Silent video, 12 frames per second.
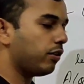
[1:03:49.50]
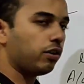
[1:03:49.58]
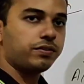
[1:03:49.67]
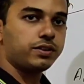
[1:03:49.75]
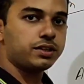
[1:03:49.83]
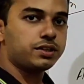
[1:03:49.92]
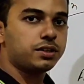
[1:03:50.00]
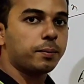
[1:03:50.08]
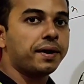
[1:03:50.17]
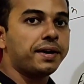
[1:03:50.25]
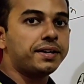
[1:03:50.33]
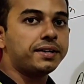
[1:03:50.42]
of this
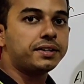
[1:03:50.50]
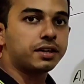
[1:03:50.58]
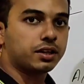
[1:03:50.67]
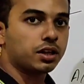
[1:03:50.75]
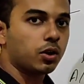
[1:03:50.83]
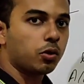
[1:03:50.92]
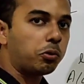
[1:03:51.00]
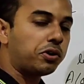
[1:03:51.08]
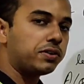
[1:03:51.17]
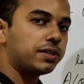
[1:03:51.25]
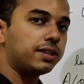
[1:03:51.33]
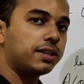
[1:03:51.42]
divided 3. When
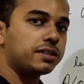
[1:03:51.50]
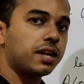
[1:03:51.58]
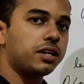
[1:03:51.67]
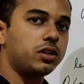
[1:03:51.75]
you change the side,